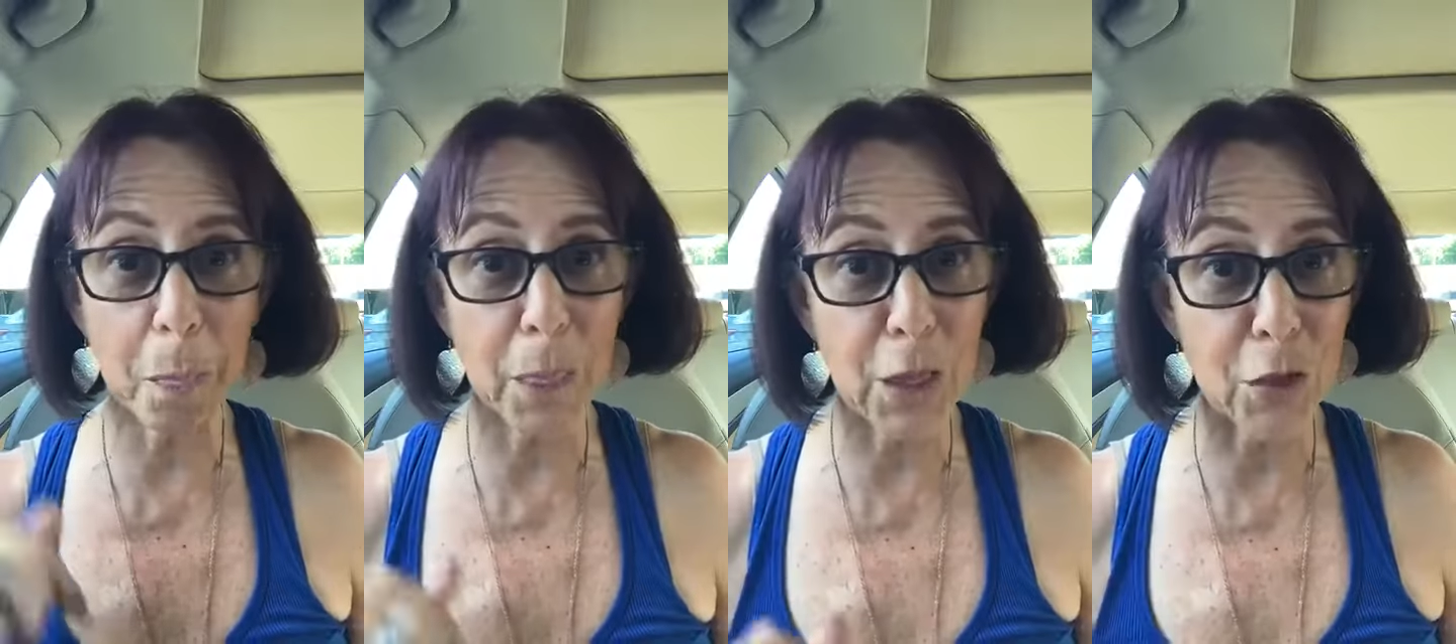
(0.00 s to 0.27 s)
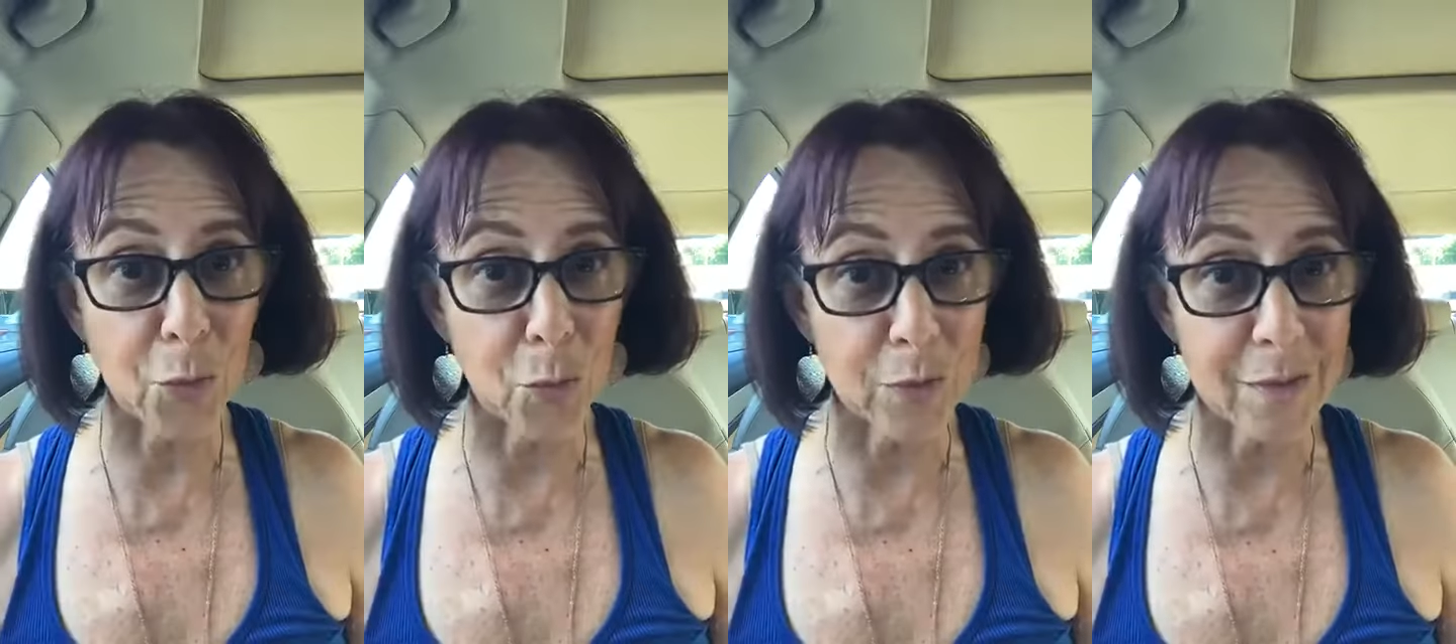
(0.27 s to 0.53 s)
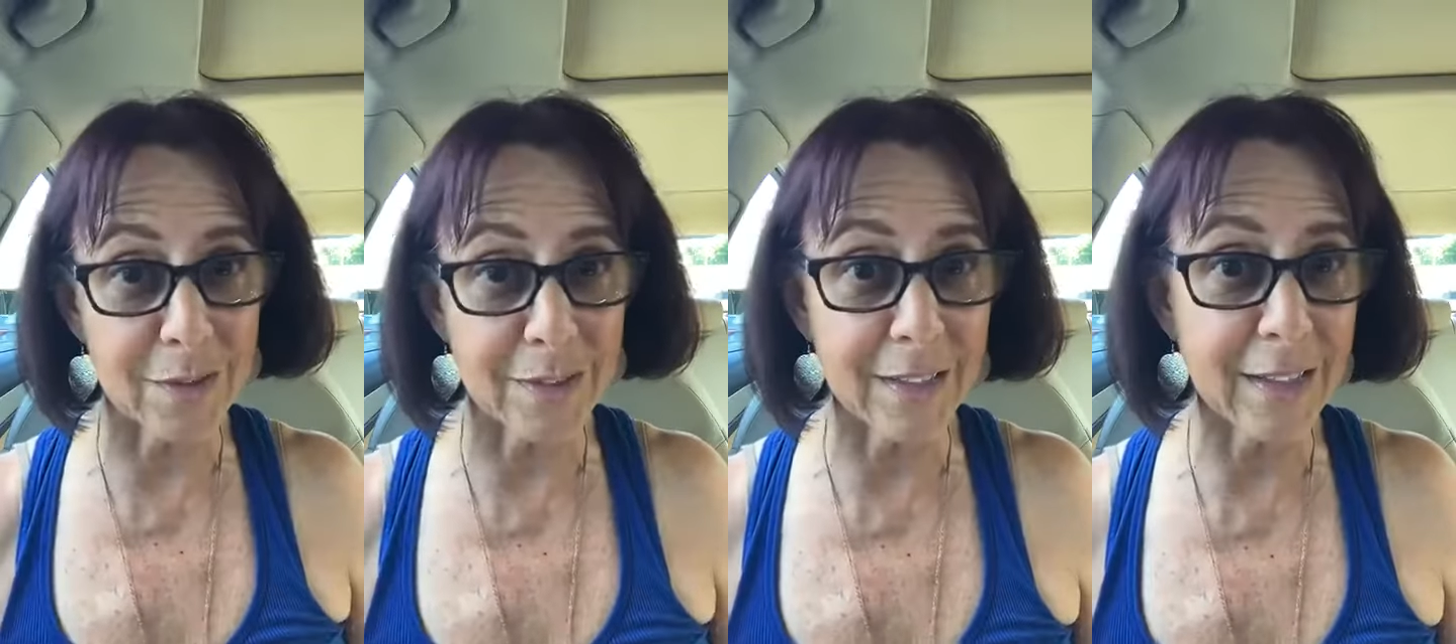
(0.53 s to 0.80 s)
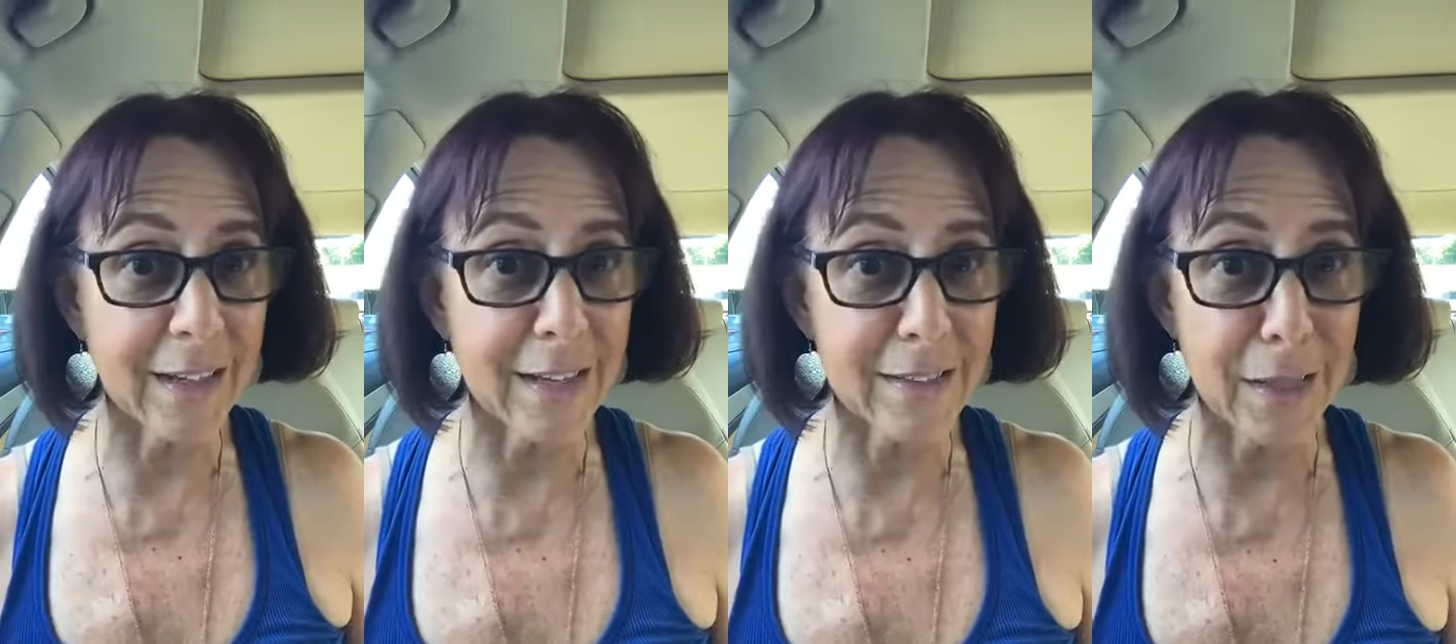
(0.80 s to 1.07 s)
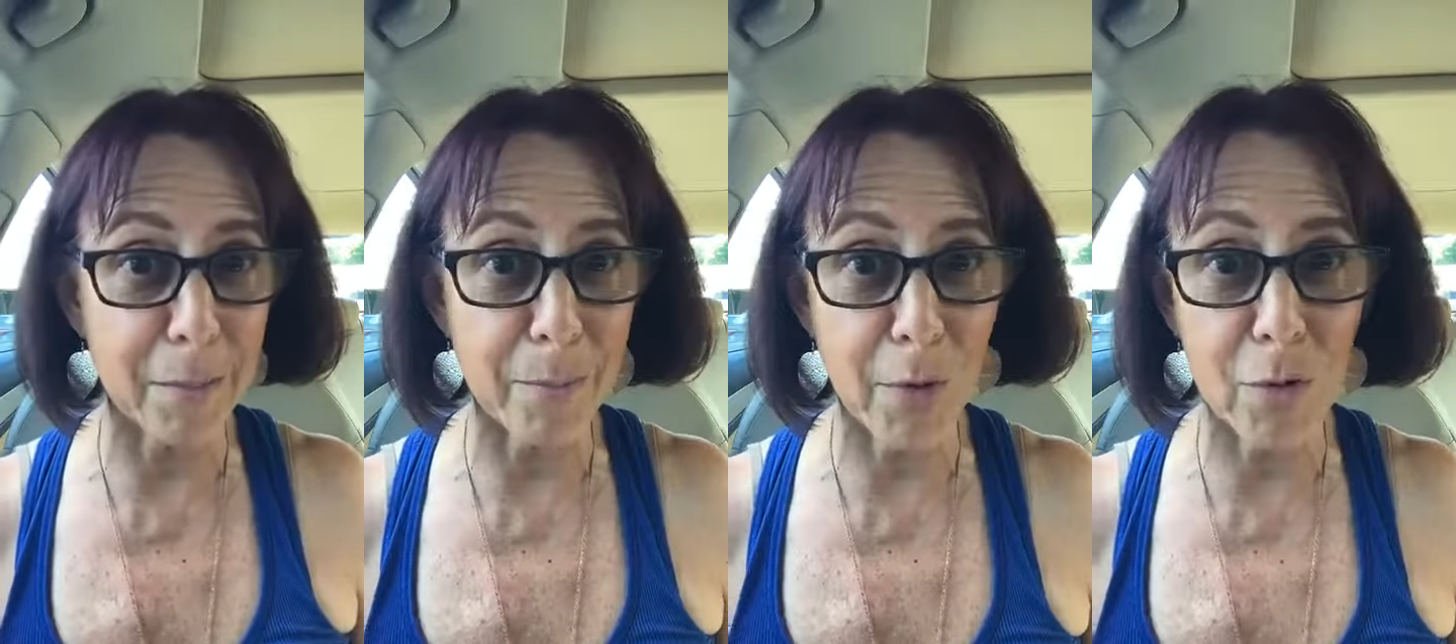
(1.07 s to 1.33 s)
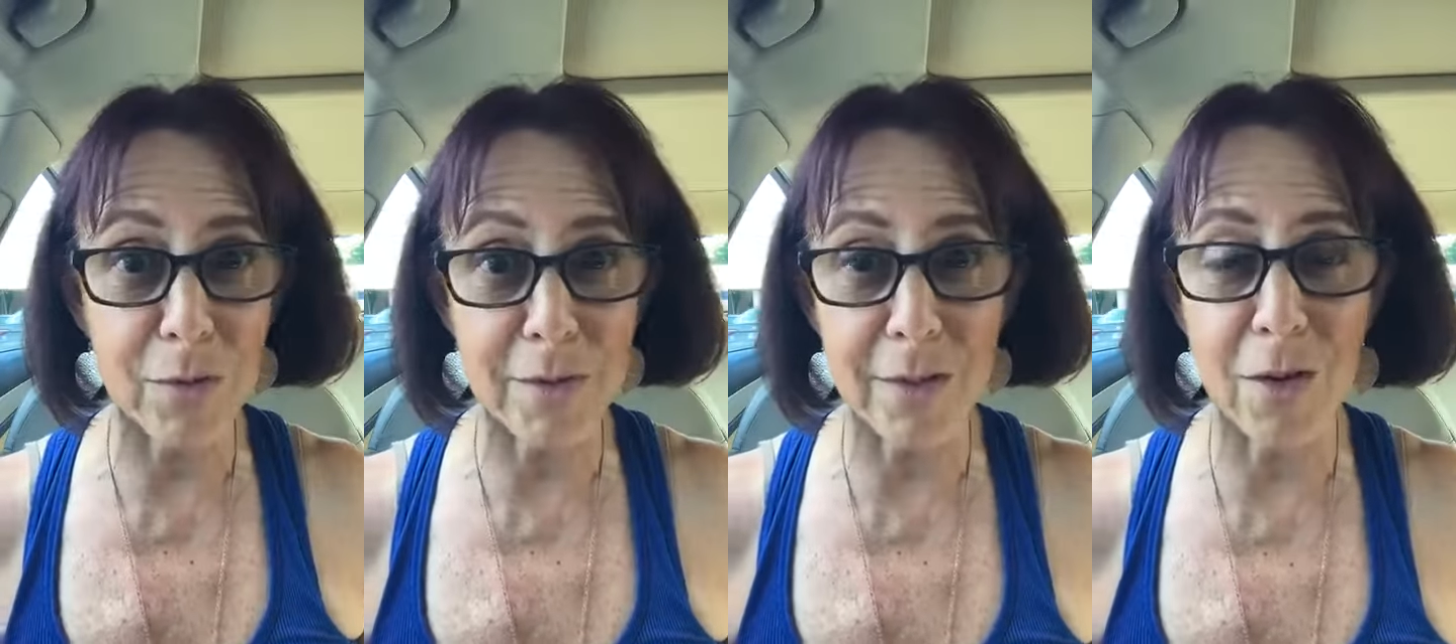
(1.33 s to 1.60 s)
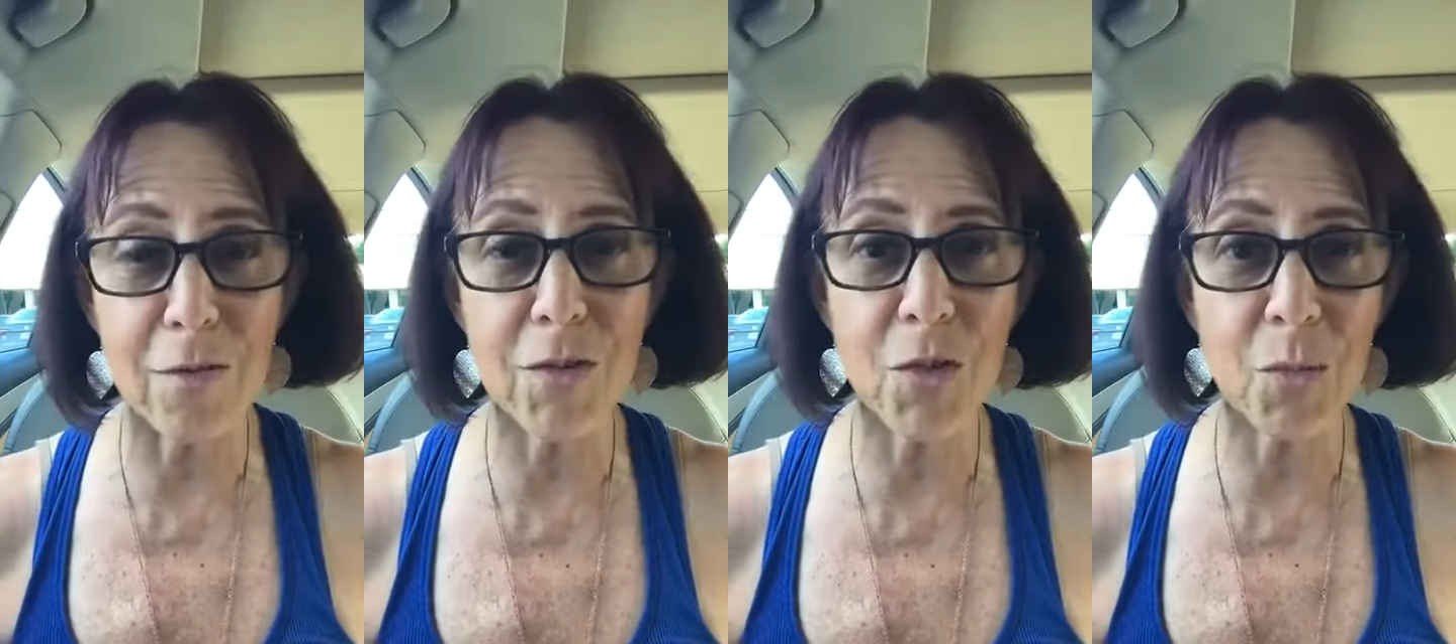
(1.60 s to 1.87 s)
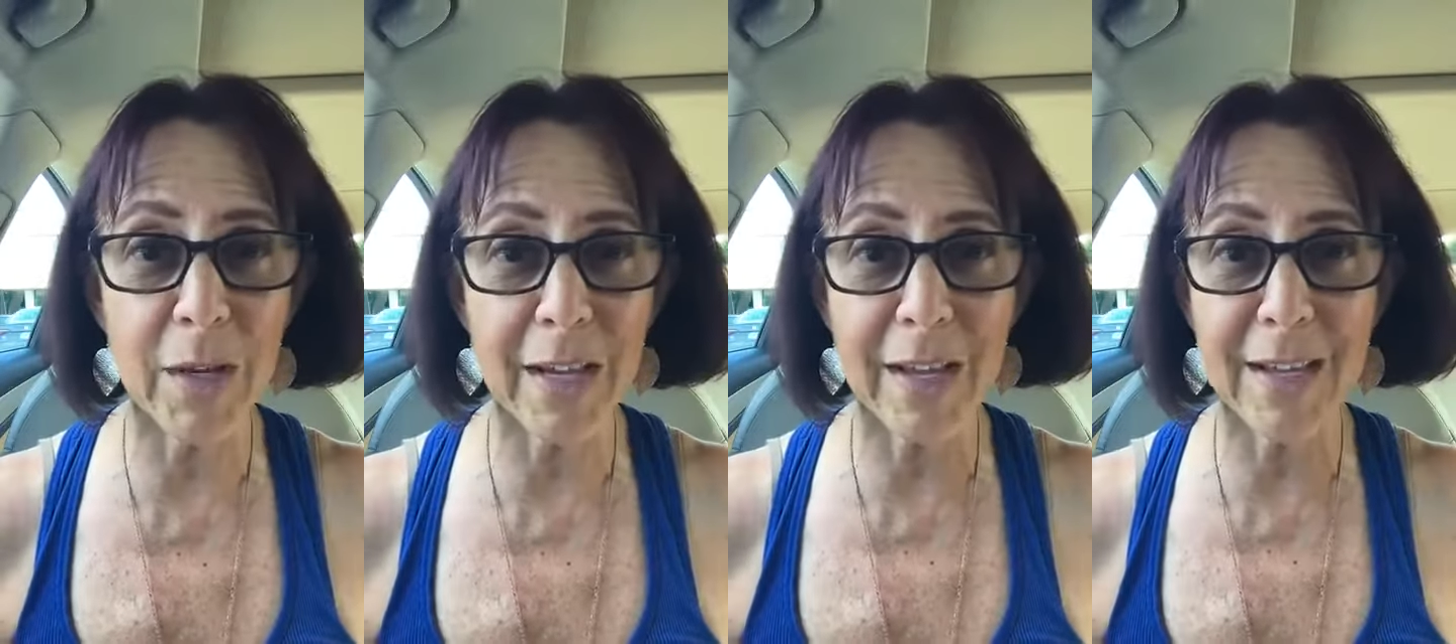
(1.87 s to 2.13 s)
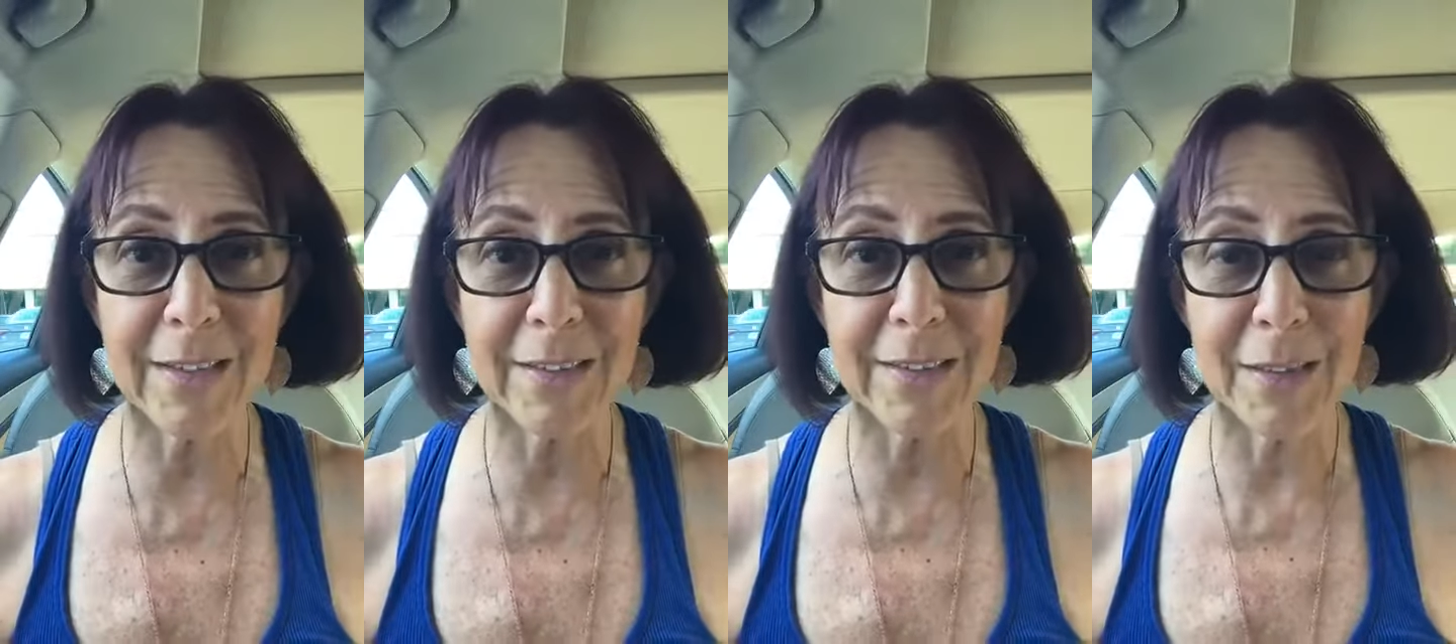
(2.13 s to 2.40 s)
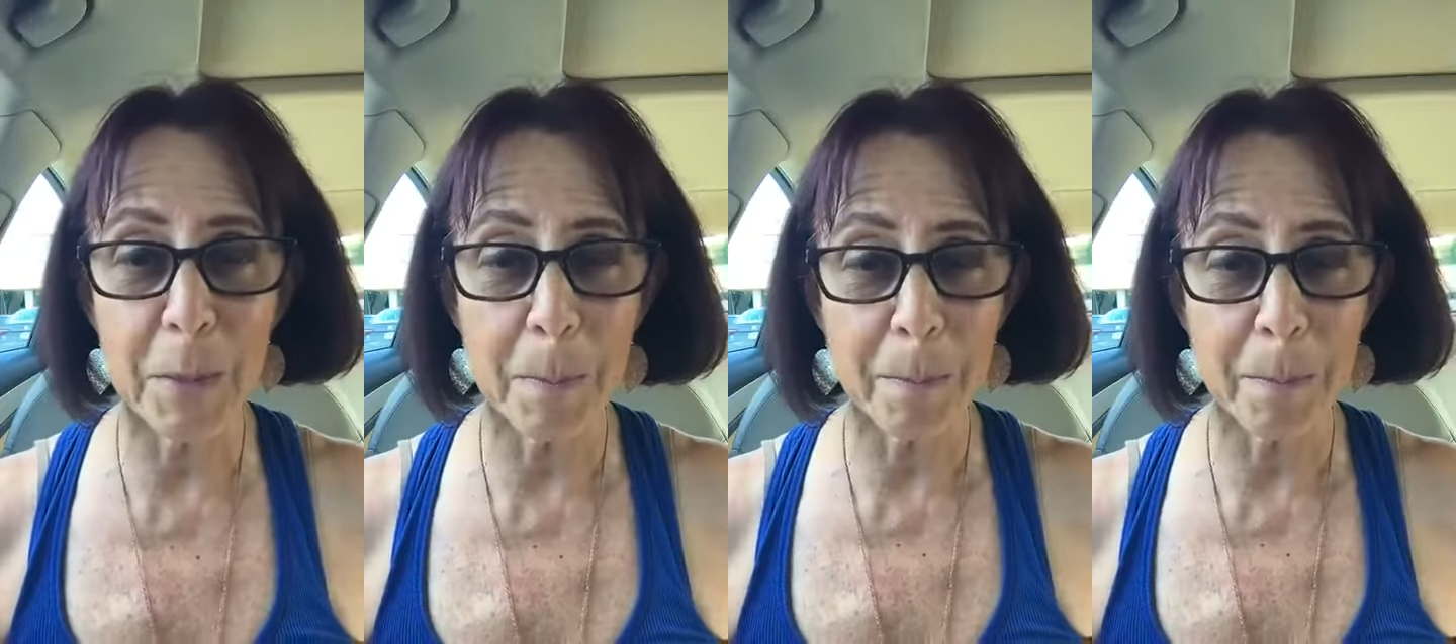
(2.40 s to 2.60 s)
You will see it as I post it over the weekend.